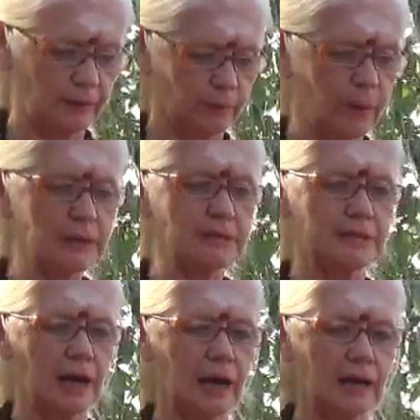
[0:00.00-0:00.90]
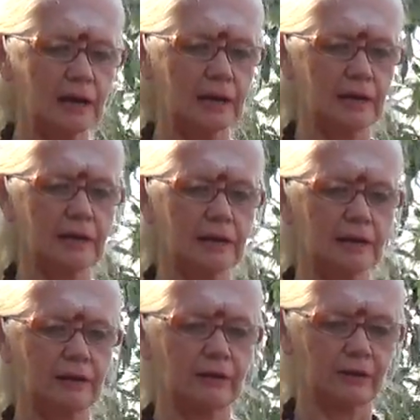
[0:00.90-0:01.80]
once I
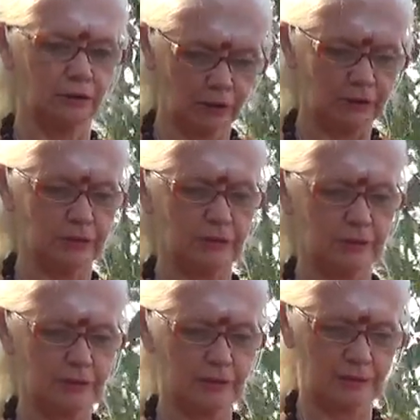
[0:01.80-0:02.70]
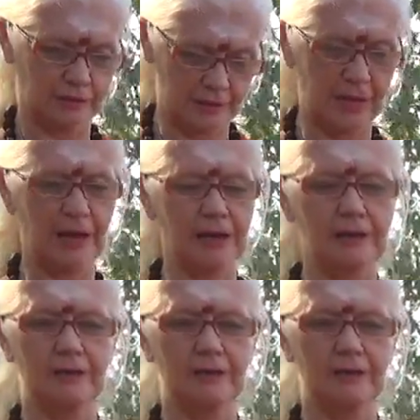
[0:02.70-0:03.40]
got there,